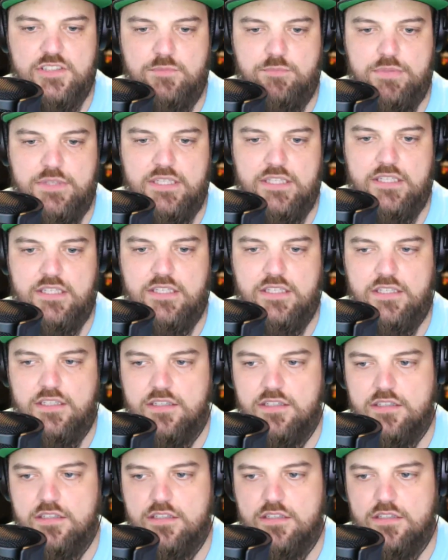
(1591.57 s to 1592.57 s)
be
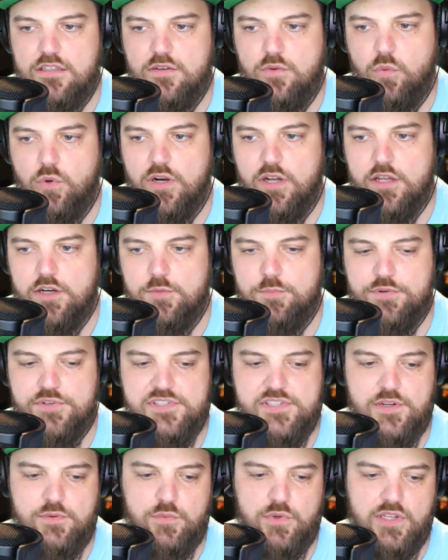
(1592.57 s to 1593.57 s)

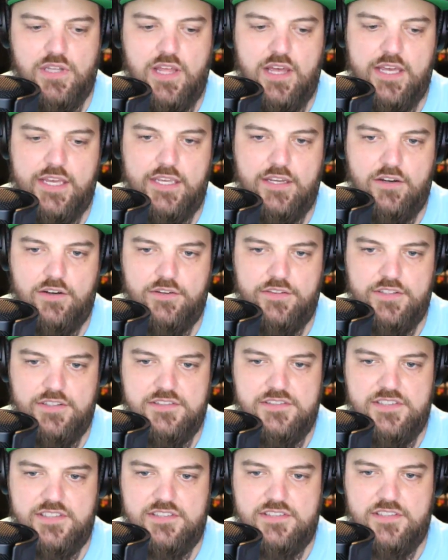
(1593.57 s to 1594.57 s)
100% relying on
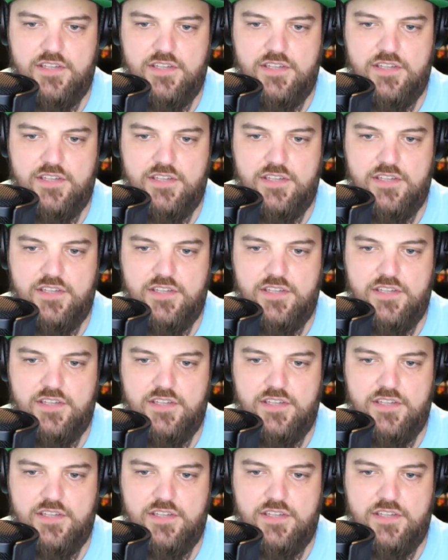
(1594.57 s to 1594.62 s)
these 6